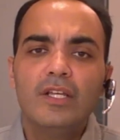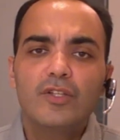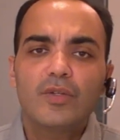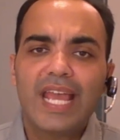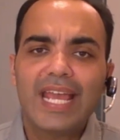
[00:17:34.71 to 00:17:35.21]

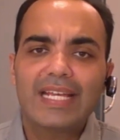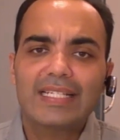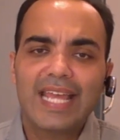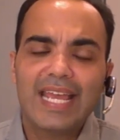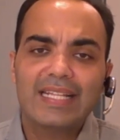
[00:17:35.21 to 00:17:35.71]
So take
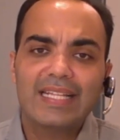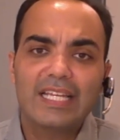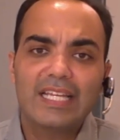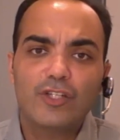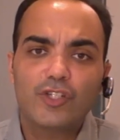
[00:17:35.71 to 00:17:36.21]
the
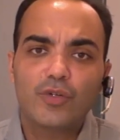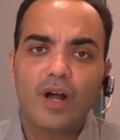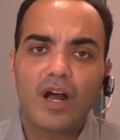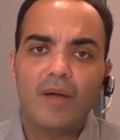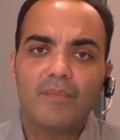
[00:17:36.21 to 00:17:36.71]
issue
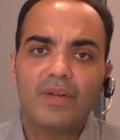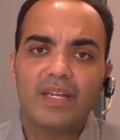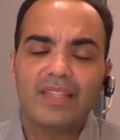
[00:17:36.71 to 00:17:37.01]
in